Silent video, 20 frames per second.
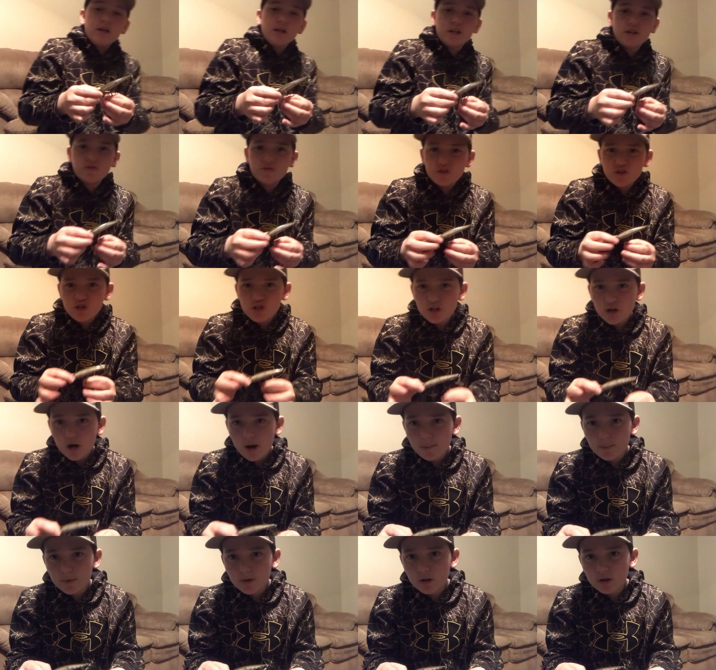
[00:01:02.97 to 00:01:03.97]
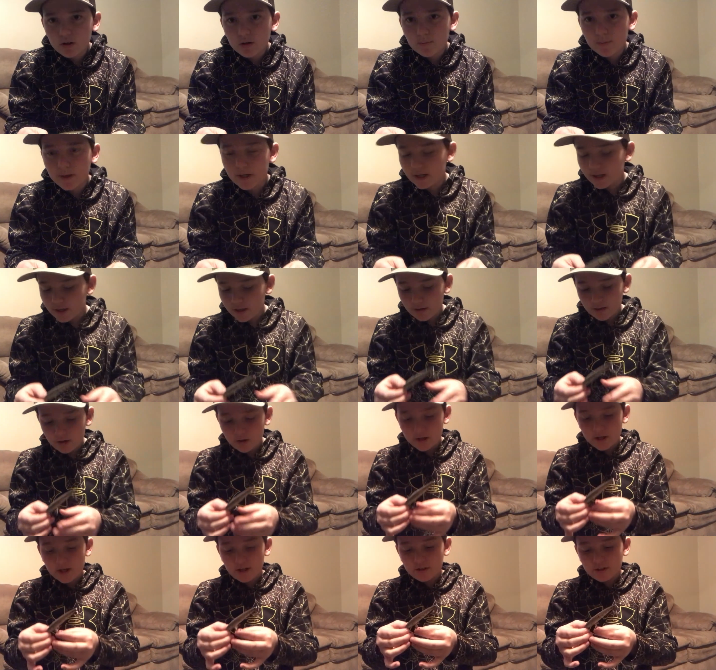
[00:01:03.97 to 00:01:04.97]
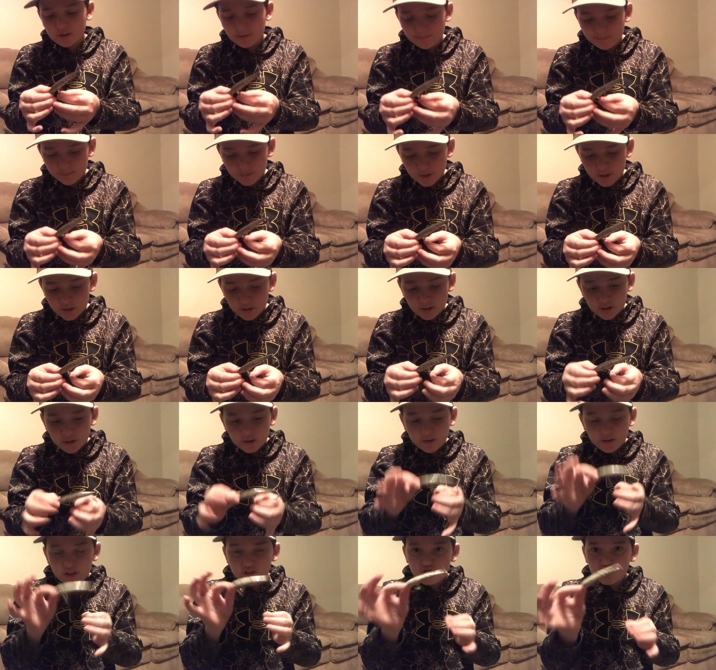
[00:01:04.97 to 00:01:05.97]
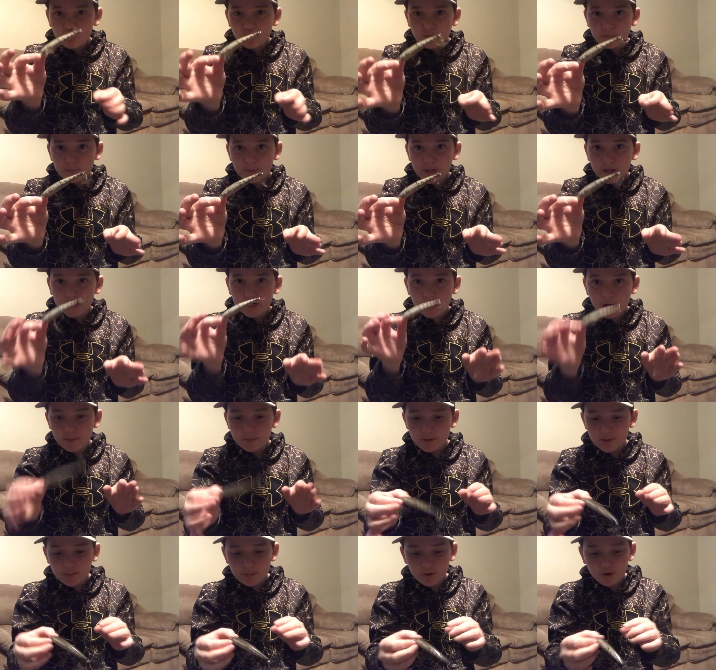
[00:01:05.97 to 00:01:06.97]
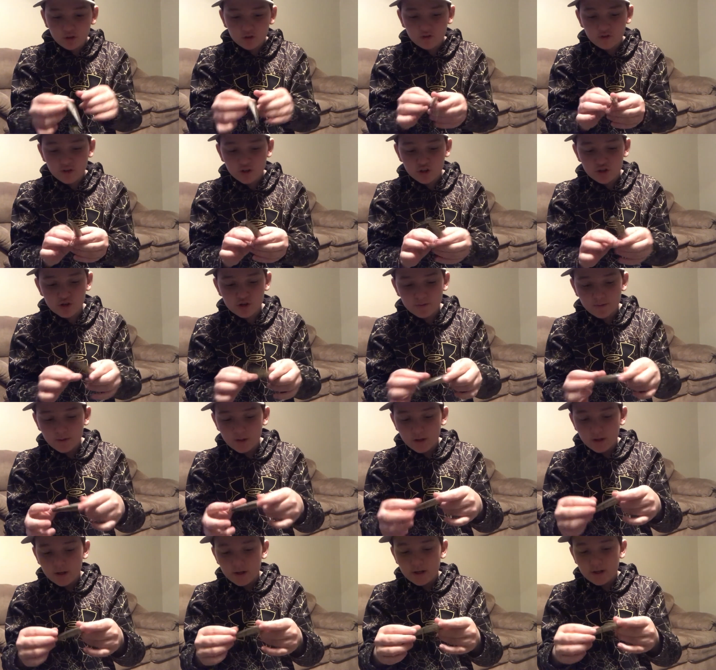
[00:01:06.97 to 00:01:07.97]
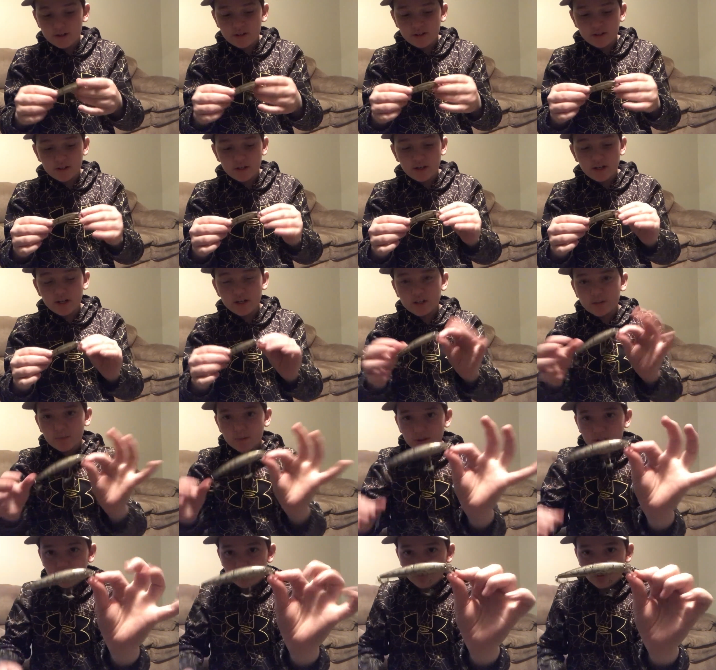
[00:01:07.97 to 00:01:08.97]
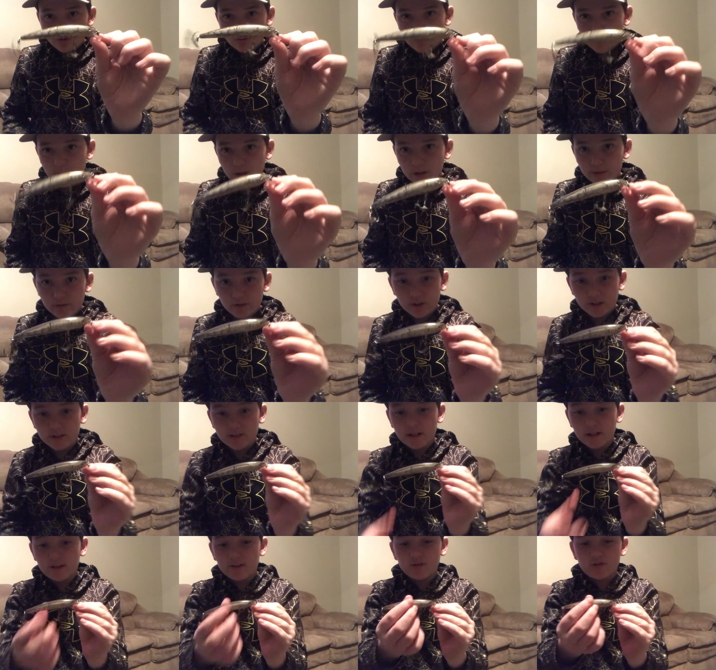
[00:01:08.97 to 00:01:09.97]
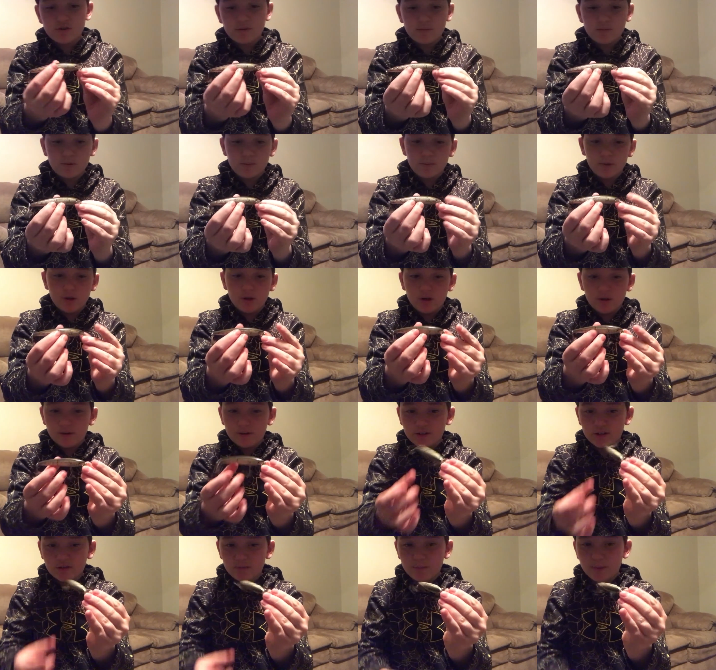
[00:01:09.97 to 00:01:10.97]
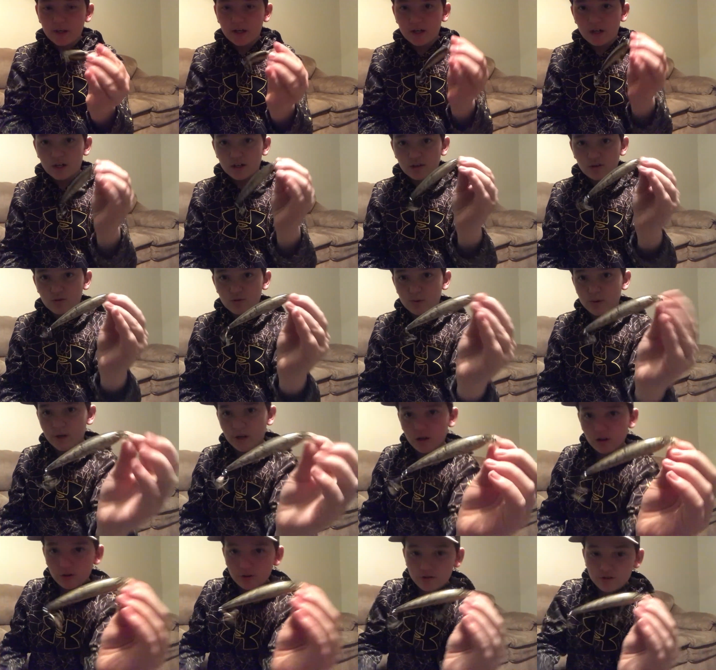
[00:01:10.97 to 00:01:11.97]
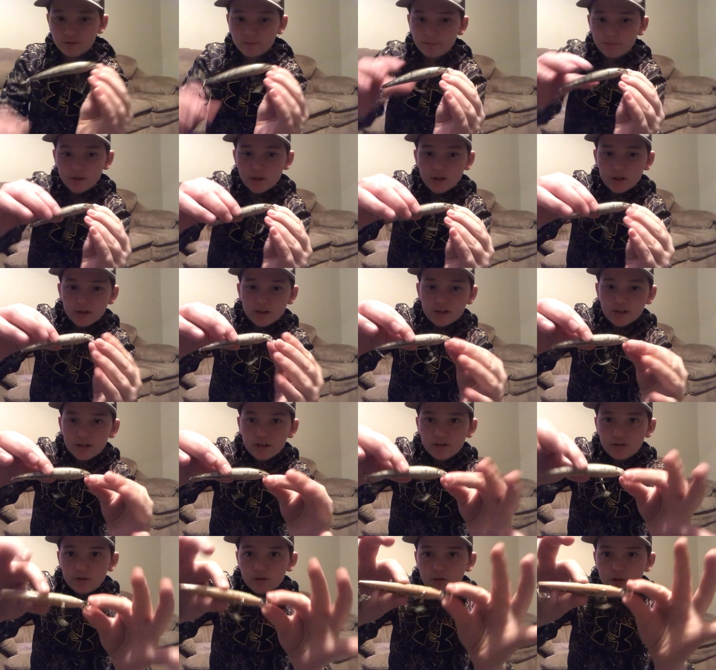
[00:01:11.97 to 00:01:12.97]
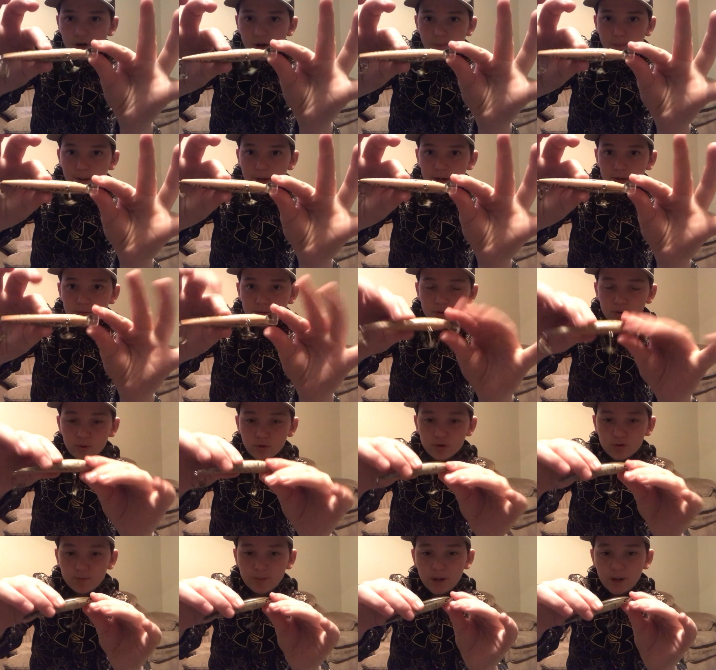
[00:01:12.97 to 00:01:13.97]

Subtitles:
is fishing up along the bank. Okay, so this jerk bait caught me the most fish. It's an inexpensive jerk bait. I'll leave the link down in the description below. I think this bait costs $3. It's a nice little craw pattern with an orange